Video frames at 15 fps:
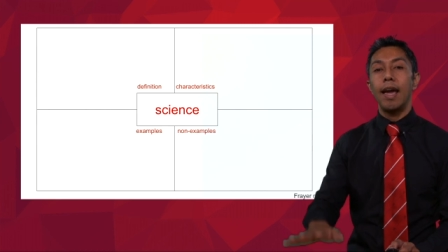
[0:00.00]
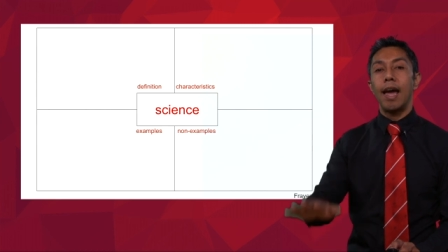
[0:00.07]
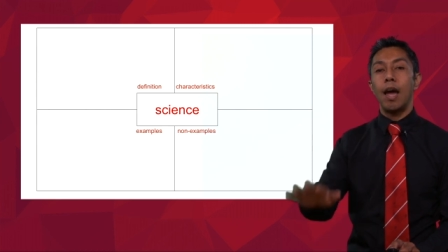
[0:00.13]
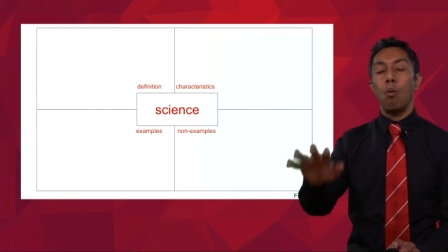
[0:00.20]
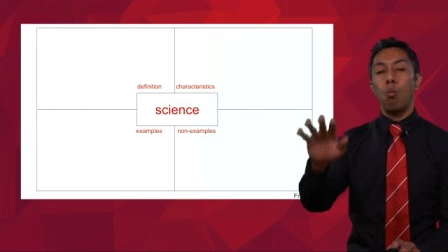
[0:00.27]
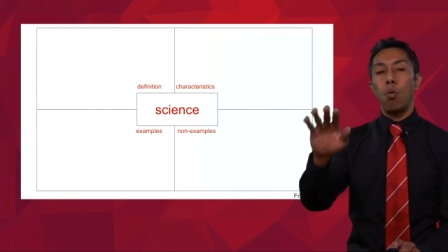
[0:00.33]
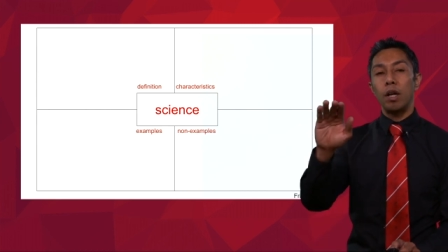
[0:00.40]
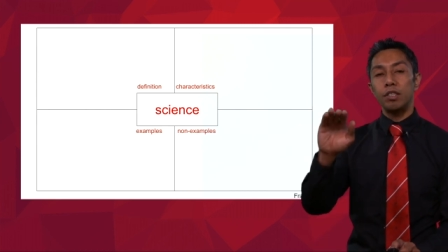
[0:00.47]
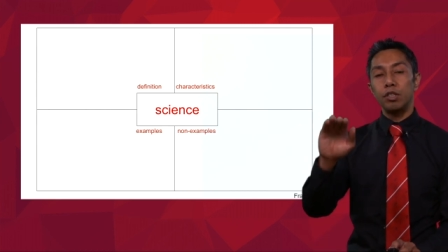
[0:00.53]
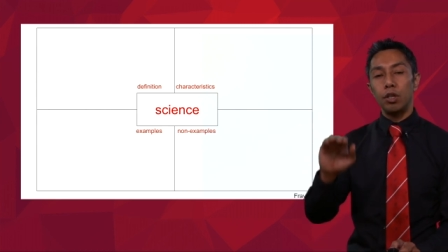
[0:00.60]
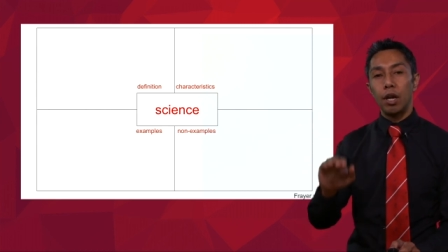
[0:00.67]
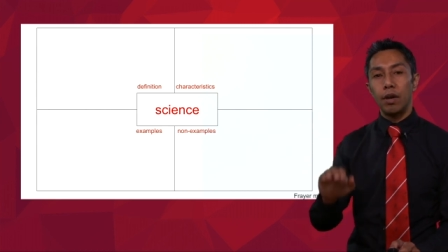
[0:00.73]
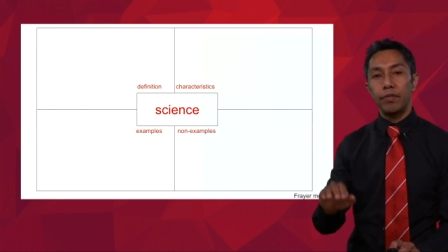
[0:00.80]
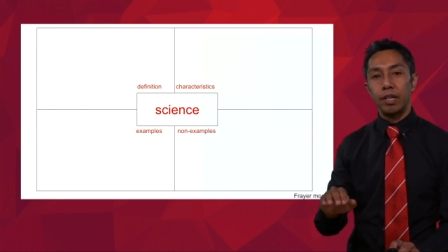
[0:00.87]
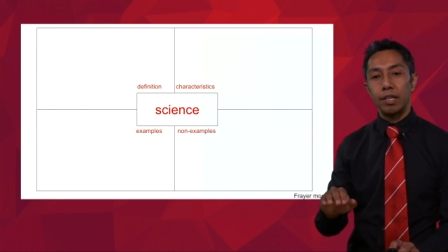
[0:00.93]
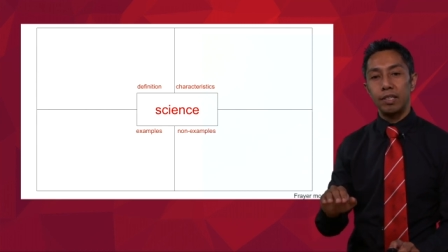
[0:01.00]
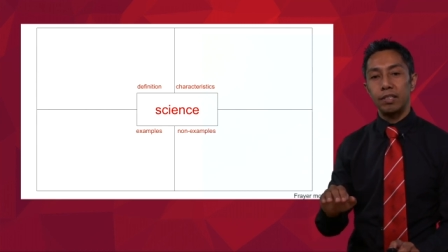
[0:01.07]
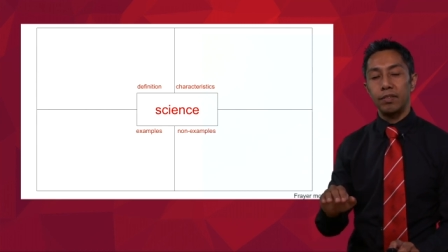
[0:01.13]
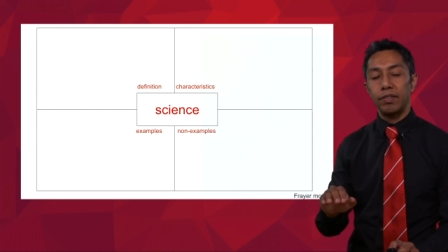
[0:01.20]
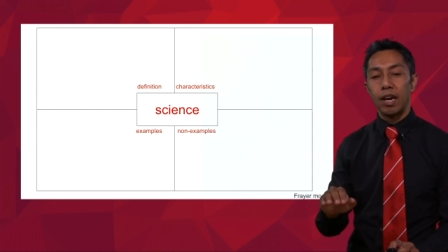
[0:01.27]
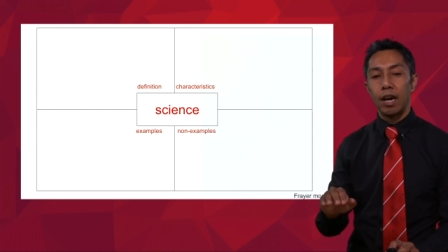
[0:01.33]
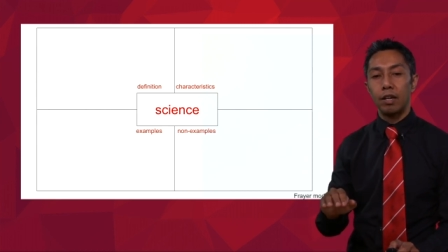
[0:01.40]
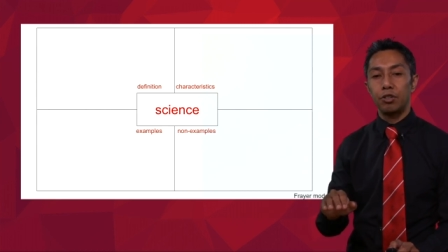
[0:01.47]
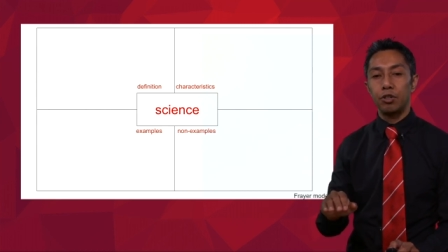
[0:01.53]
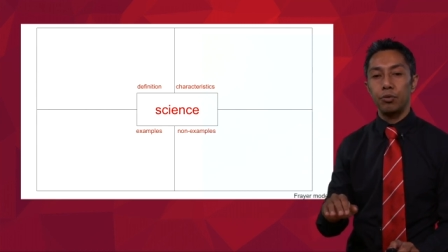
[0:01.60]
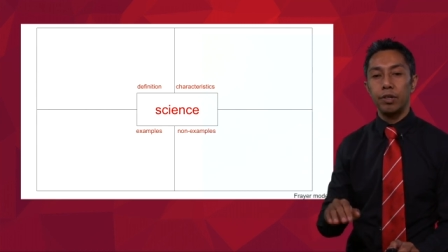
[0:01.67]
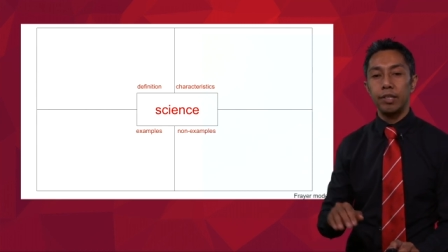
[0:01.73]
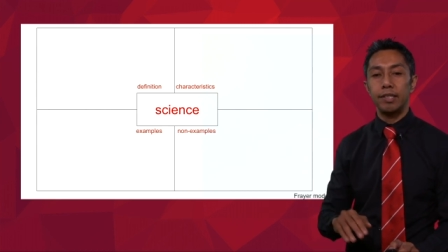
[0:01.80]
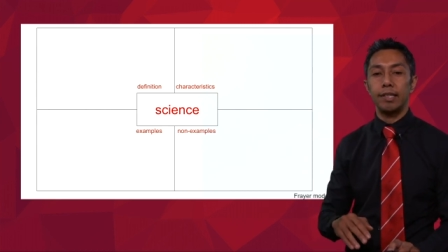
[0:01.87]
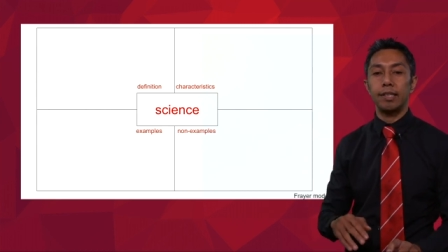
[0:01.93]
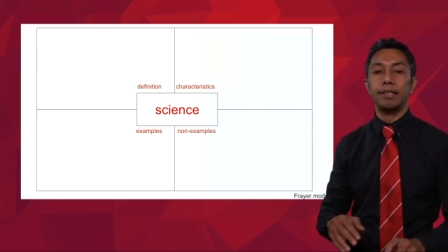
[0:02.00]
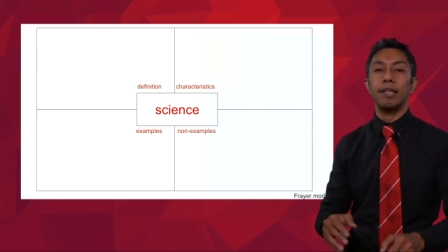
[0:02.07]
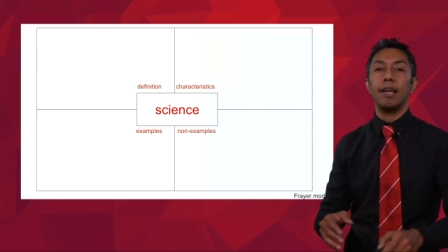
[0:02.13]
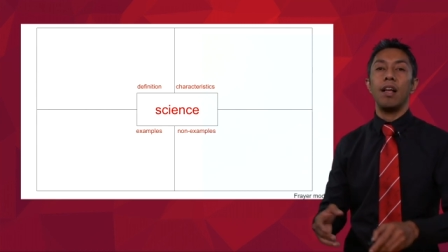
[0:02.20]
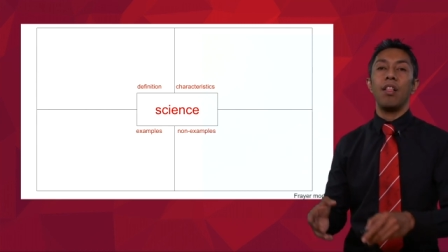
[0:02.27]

And once you have your list of characteristics,